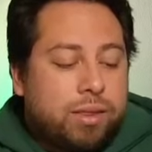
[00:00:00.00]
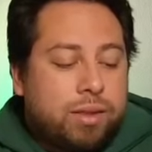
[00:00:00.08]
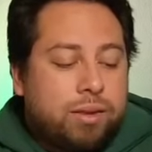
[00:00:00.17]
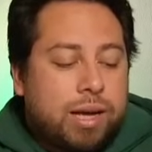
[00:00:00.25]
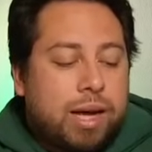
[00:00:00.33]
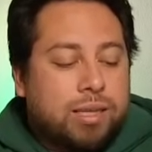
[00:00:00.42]

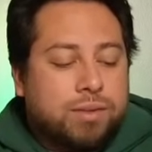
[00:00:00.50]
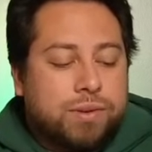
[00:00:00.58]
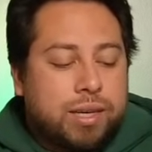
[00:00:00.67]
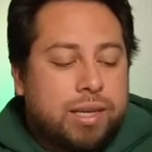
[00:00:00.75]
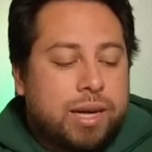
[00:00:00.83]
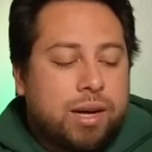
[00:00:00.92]
as of
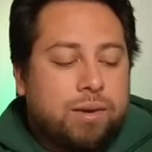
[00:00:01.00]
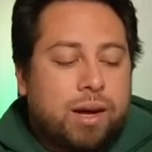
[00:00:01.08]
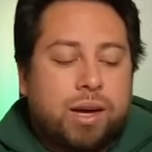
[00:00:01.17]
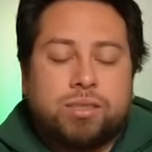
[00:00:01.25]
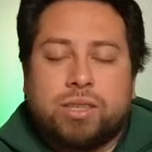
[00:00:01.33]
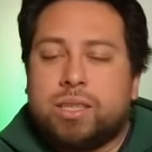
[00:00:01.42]
right now,
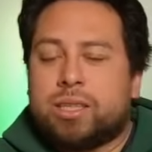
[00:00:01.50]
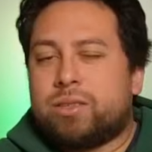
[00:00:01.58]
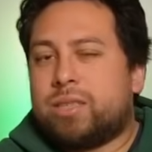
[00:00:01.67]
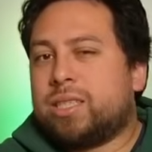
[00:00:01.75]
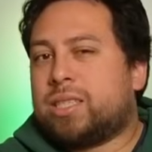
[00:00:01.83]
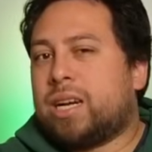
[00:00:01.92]
Andre
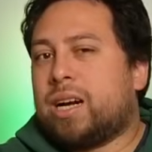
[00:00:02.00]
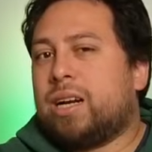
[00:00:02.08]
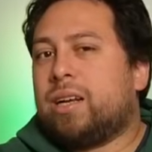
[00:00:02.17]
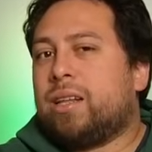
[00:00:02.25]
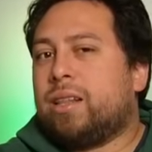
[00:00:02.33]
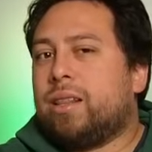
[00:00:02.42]
Dillard is kind
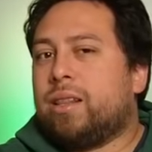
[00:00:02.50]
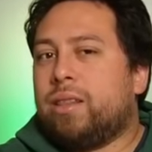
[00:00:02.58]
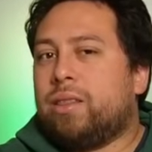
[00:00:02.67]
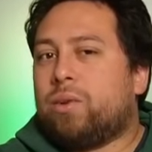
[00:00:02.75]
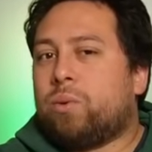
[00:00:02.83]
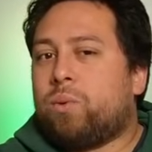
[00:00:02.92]
of
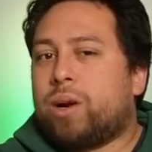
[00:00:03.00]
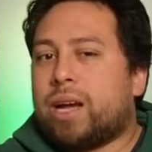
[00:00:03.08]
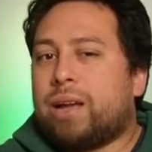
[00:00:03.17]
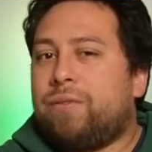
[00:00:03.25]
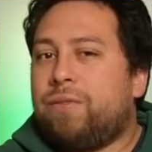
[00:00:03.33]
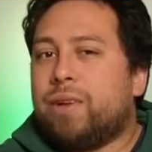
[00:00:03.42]
the one.
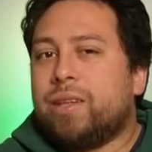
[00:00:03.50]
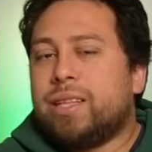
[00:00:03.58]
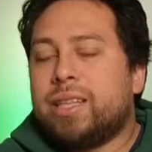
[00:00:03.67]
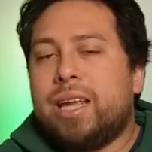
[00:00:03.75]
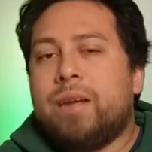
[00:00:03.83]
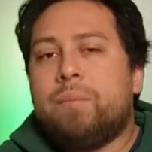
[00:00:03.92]
I feel
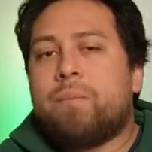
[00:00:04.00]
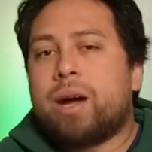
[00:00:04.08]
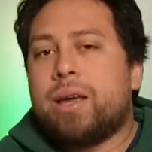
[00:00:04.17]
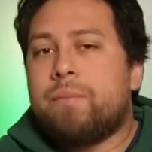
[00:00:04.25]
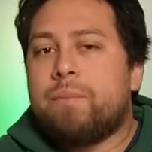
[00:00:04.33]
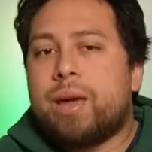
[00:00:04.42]
like he
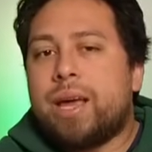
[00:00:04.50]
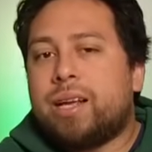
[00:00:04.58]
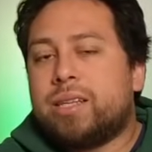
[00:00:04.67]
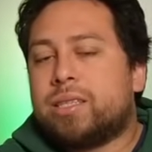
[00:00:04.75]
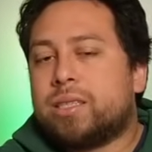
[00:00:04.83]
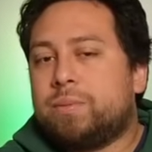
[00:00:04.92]
might make
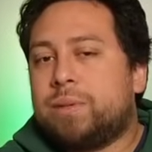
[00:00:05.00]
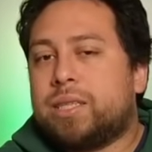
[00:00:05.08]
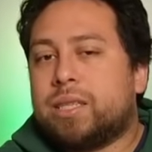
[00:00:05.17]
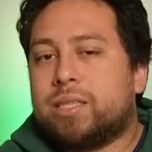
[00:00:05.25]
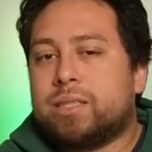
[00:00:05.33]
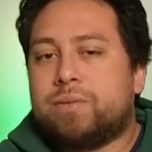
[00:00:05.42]
it just
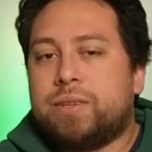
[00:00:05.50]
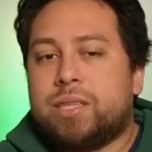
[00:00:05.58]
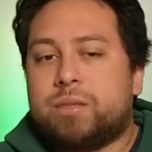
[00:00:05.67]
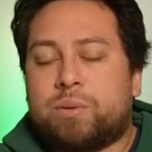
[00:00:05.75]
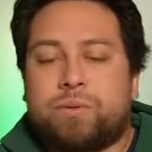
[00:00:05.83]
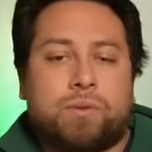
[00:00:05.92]
because of
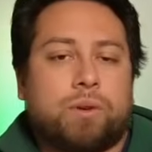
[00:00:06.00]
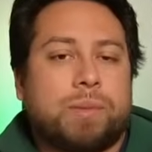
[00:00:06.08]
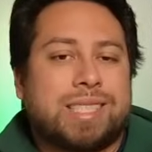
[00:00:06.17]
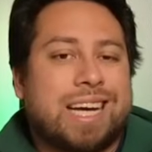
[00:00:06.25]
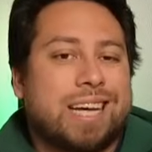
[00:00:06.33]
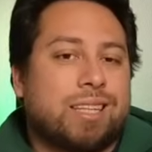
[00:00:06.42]
his
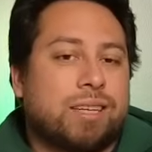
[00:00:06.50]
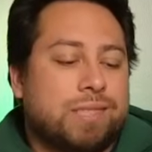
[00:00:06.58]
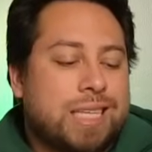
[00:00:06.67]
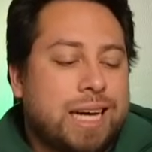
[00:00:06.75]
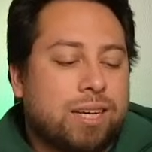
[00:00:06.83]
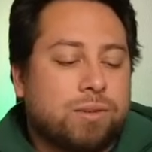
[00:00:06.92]
performance at left
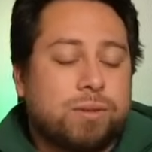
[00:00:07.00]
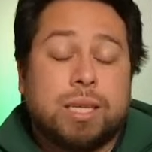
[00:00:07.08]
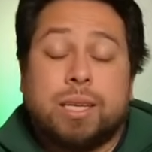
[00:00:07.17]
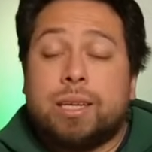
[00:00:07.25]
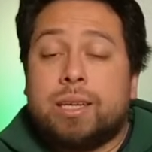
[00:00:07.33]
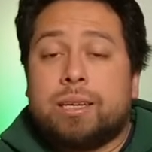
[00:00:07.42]
tackle,
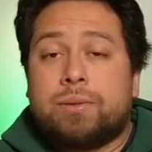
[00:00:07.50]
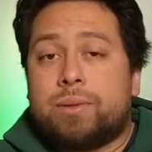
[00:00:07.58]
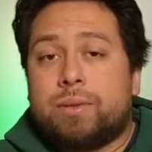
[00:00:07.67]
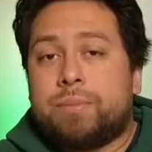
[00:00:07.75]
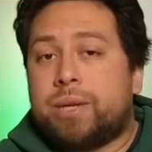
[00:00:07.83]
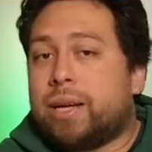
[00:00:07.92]

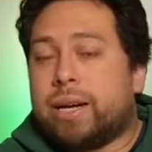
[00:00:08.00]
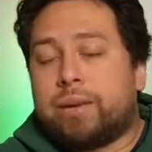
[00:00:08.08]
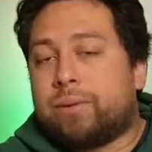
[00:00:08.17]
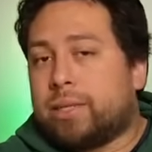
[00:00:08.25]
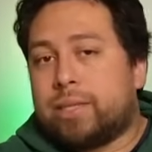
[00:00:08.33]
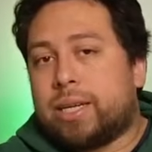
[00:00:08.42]
but not at
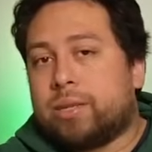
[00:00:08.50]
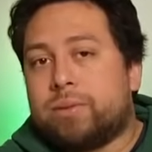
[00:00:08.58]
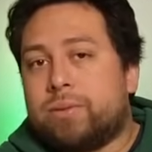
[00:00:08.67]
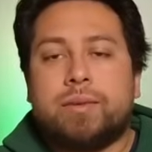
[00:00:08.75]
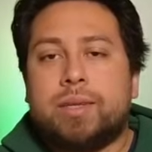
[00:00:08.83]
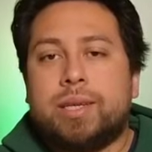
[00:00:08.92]
right
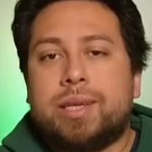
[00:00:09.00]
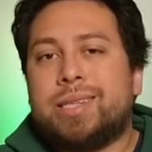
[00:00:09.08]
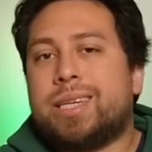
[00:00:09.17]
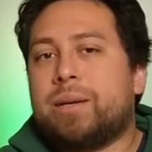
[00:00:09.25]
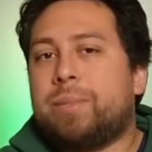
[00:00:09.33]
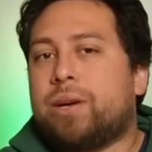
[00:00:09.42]
tackle. And
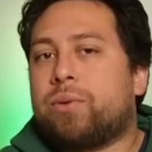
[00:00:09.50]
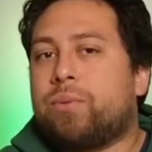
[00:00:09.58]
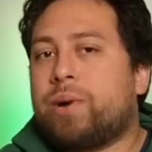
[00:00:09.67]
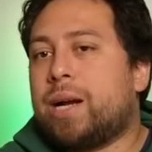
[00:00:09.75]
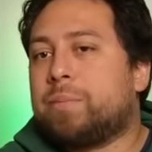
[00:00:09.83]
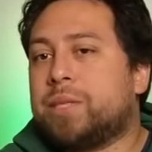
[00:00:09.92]
that about
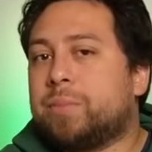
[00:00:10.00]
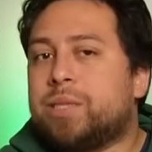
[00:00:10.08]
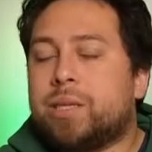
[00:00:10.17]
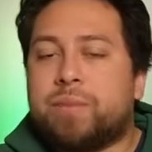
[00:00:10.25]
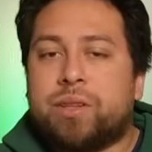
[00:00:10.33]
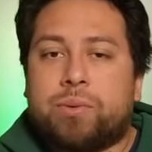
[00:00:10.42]
wraps up
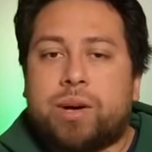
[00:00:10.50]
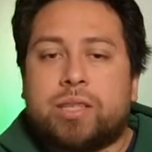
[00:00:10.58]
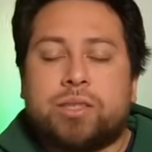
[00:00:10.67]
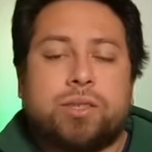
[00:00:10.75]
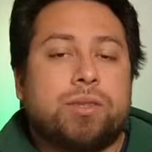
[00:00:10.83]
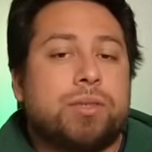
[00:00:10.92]
some of the
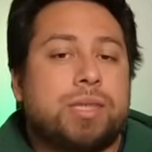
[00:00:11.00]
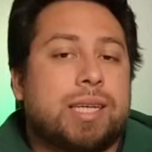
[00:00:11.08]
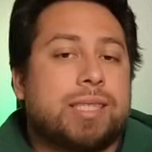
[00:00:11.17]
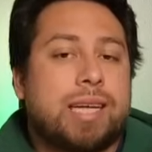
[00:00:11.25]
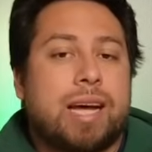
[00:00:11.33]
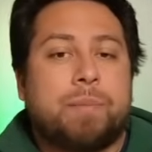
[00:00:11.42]
roster news
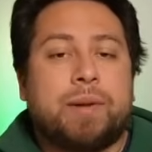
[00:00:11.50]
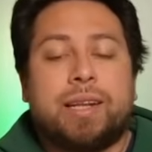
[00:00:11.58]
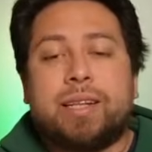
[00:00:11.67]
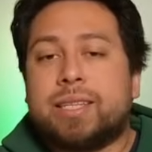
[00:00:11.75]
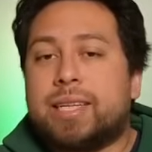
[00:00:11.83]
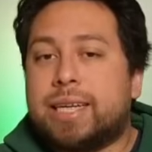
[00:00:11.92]
that's happened
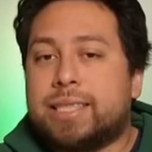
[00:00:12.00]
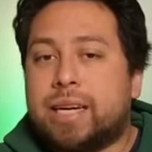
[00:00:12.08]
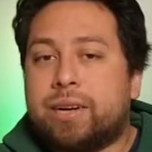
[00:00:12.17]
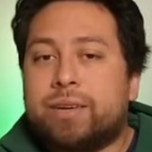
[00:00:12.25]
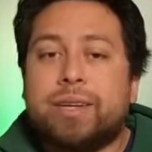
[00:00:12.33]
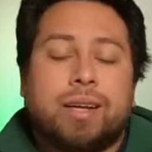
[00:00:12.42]
in the last
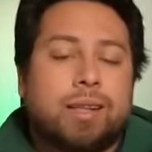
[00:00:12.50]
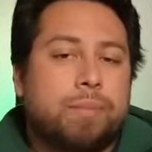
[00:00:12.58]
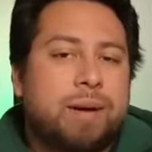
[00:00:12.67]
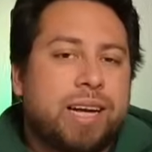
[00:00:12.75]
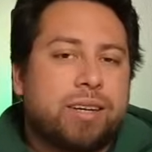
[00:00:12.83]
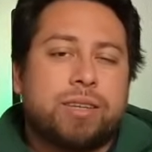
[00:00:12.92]
hour. The
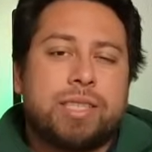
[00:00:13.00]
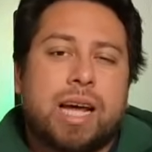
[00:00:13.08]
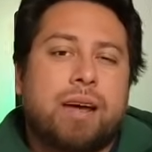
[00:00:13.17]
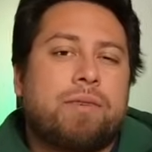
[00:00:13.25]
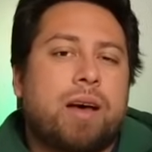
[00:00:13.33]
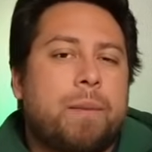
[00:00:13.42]
Packers
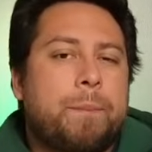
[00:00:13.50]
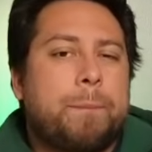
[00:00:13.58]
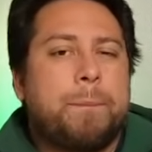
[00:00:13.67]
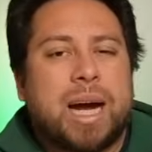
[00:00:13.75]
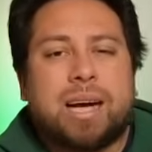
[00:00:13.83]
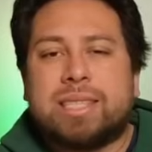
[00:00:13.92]
have
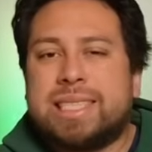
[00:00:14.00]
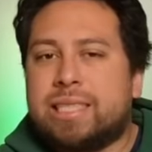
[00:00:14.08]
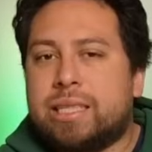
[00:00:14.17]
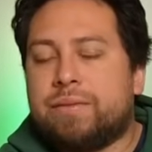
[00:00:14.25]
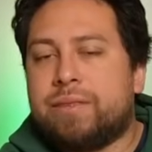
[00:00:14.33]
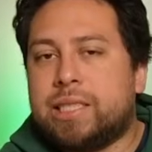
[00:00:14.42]
about
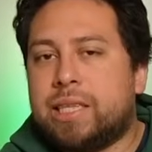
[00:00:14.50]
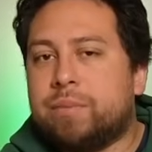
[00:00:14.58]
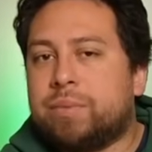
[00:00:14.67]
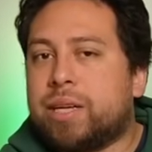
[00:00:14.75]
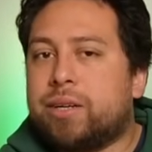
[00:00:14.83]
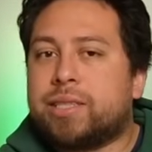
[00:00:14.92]
17
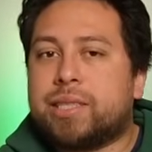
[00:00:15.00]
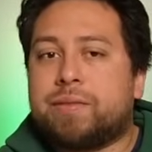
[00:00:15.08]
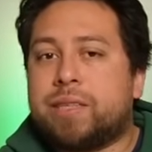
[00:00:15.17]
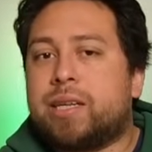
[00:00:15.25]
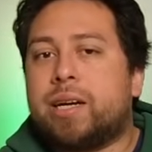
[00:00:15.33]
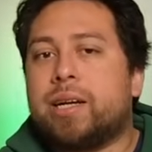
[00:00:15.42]
players left
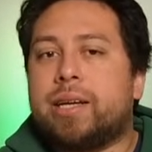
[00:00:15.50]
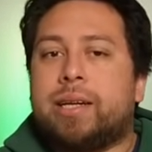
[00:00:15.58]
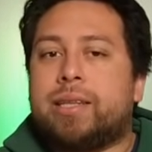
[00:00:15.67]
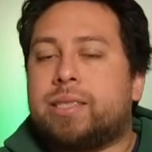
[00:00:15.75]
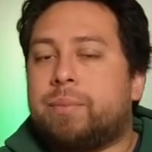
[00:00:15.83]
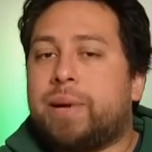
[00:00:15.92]
to cut, and
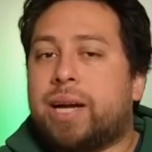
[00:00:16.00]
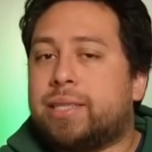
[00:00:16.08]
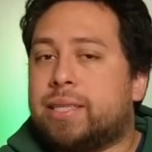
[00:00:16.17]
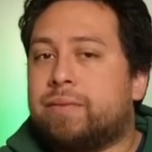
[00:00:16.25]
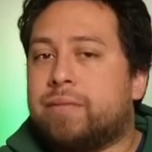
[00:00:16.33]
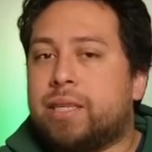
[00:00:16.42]
it's about
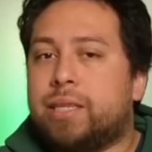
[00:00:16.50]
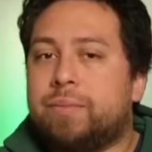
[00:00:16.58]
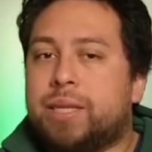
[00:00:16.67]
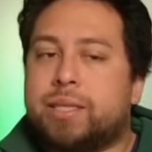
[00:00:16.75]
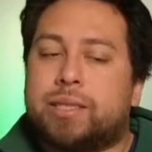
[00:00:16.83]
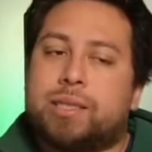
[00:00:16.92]
17
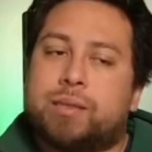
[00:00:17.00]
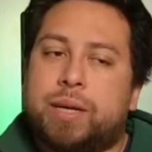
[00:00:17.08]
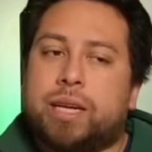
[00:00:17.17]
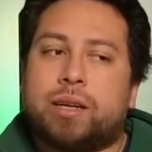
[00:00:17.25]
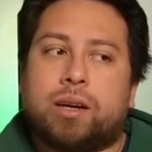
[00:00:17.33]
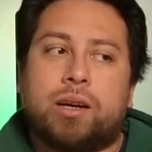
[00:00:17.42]
because it's
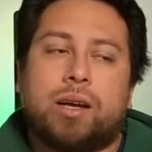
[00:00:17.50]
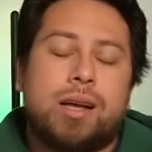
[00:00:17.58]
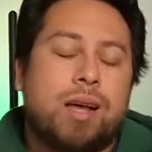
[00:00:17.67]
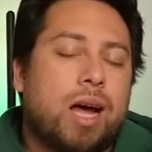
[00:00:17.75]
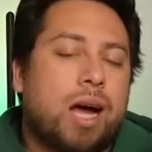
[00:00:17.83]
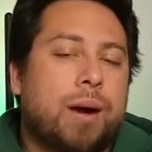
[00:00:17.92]
depending on
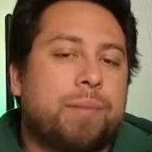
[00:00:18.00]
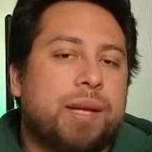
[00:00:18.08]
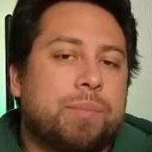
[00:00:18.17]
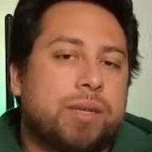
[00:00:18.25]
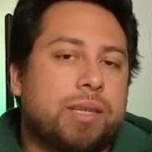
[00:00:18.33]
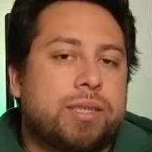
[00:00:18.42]
how many
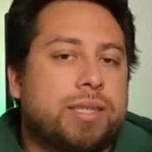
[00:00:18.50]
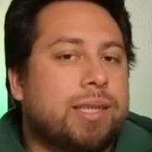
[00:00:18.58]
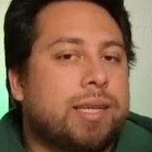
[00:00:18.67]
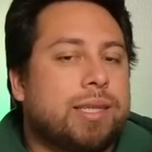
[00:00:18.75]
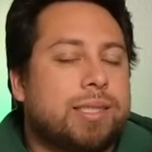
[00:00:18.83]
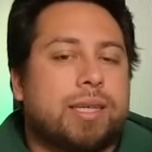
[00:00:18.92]
players
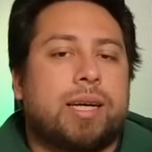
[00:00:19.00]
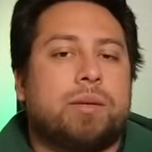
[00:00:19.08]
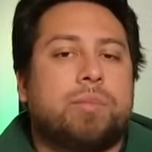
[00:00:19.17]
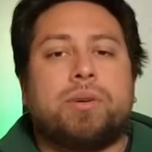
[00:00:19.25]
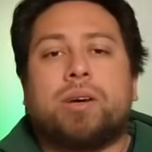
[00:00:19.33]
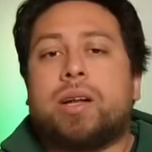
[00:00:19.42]
they decide to
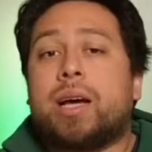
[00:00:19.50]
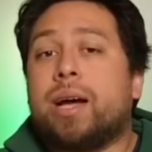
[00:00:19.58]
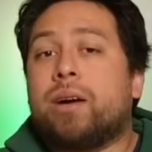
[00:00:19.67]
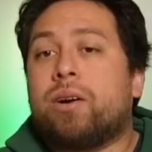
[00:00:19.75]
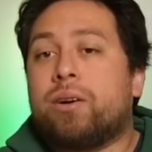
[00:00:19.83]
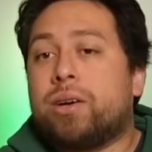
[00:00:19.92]
put on
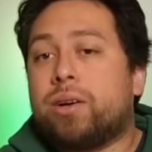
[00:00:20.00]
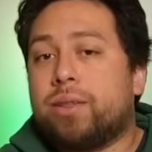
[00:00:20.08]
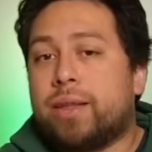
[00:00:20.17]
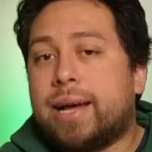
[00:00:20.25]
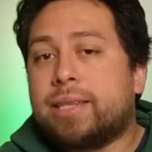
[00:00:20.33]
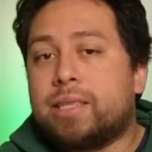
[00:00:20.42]
IR and all
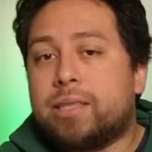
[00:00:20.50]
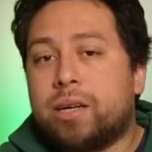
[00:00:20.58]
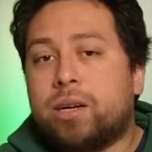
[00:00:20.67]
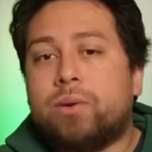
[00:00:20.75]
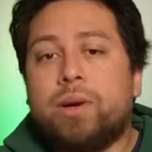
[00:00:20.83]
that. So